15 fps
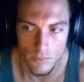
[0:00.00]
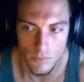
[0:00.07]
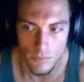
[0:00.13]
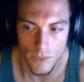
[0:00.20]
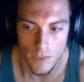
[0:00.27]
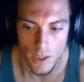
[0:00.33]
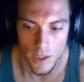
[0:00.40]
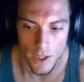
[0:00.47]

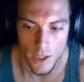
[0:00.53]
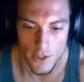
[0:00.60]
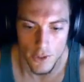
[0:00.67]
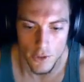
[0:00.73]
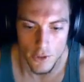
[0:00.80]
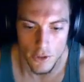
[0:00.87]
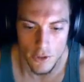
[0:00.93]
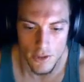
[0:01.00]
And you can use
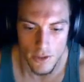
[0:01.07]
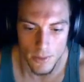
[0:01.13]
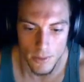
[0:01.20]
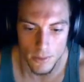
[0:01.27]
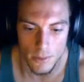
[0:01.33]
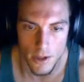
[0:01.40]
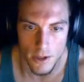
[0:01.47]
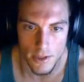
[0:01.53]
Spirit Barrage
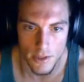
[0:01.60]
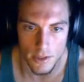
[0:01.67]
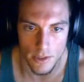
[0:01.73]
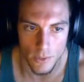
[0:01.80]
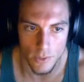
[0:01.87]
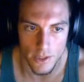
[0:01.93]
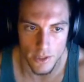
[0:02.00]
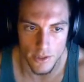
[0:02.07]
as a ranged
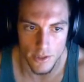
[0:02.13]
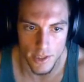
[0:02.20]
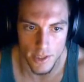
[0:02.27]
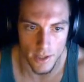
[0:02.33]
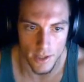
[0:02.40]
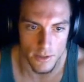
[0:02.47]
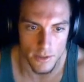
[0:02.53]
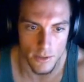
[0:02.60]
attack
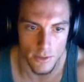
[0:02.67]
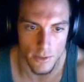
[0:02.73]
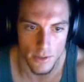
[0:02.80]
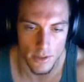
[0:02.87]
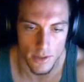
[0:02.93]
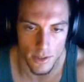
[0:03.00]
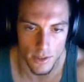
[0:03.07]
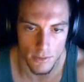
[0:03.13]
too, instead of
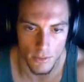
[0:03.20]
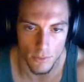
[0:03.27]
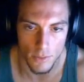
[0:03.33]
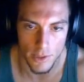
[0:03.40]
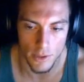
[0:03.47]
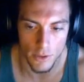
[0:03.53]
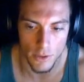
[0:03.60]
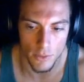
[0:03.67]
running all the way
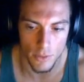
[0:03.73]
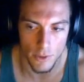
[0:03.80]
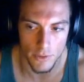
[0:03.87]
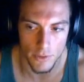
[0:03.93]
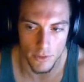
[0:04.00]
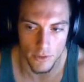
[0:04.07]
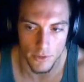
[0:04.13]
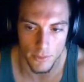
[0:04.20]
over to
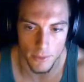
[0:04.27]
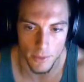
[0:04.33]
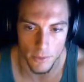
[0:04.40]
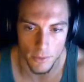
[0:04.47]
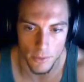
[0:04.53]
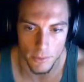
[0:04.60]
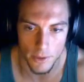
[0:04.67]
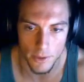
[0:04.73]
something with
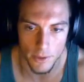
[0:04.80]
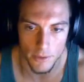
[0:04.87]
bears.